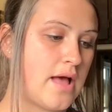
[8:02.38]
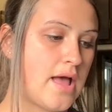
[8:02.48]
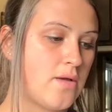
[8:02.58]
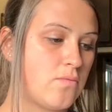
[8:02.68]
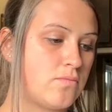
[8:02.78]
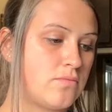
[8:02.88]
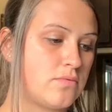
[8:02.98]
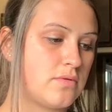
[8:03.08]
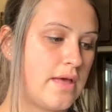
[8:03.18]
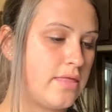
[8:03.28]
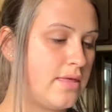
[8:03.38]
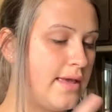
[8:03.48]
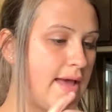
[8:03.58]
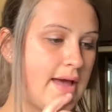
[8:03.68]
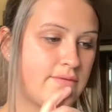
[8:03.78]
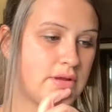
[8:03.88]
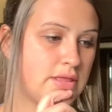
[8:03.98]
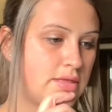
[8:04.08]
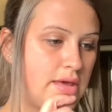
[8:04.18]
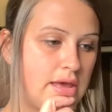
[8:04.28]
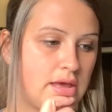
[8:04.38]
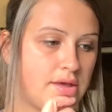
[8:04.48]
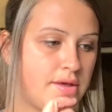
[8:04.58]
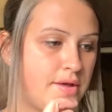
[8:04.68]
I, I think everything